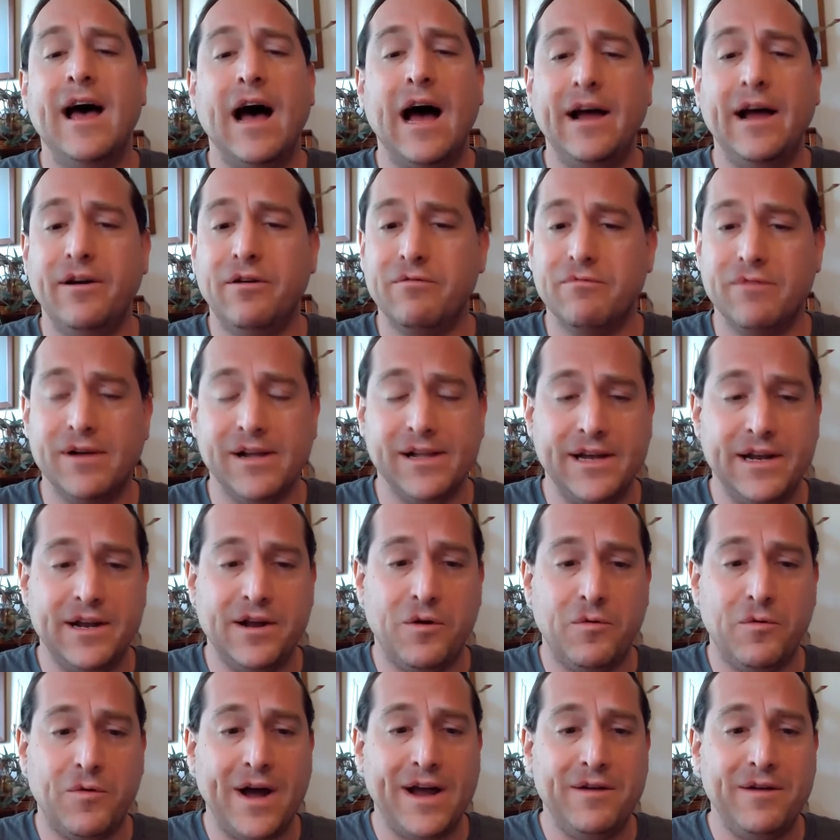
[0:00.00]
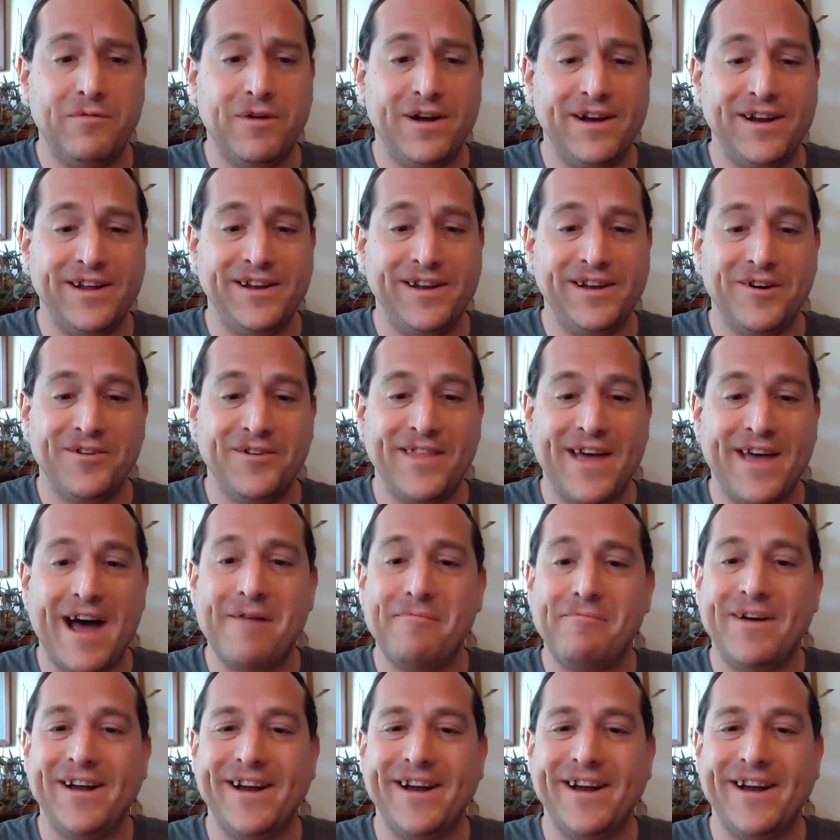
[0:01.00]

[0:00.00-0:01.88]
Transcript: I don't really know why he wanted to know that.